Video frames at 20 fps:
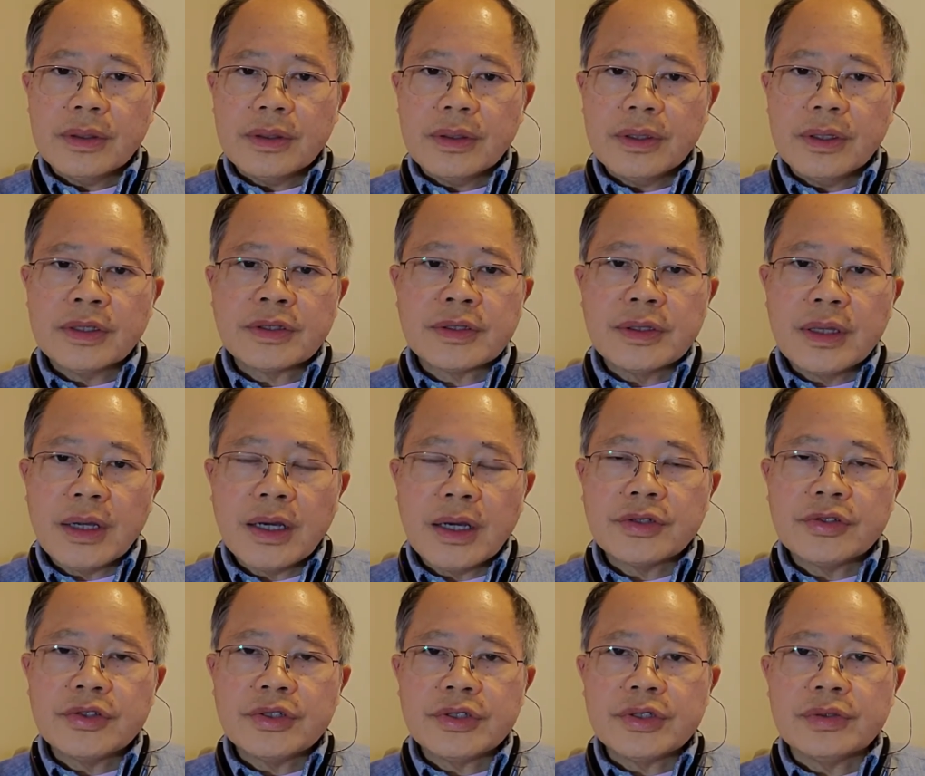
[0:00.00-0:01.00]
it's not
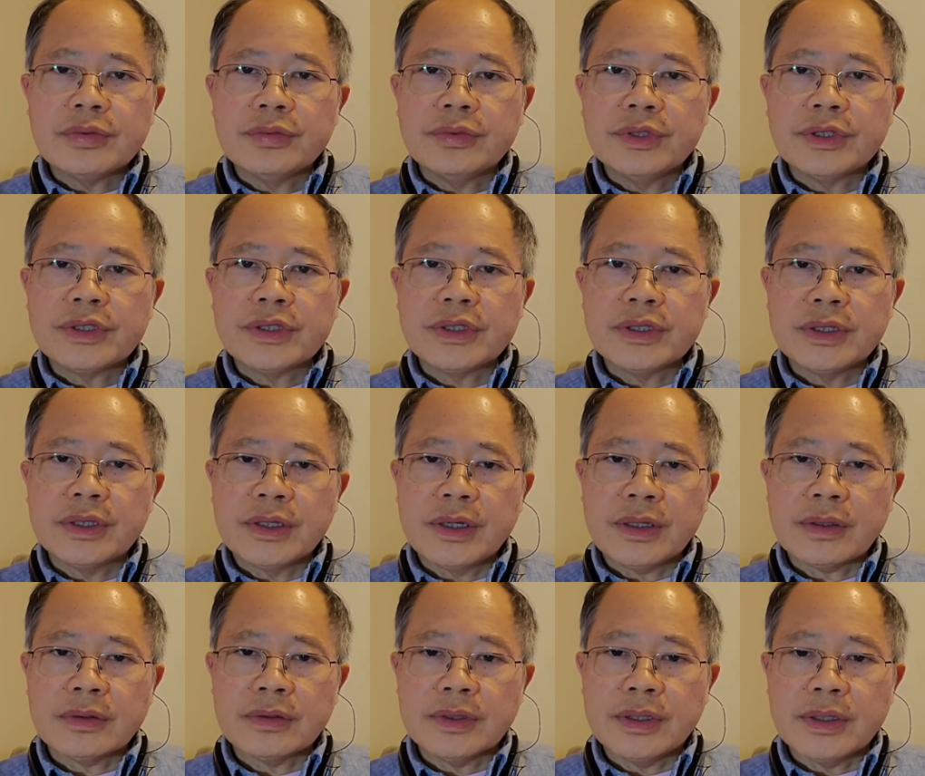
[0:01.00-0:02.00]
just wishing
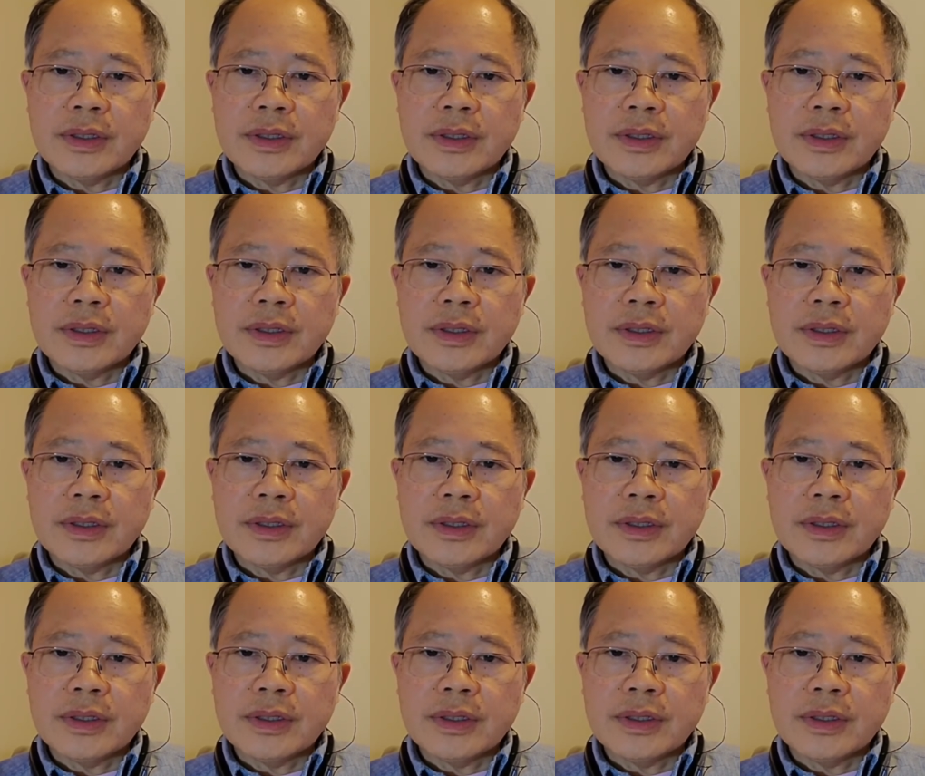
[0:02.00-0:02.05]
that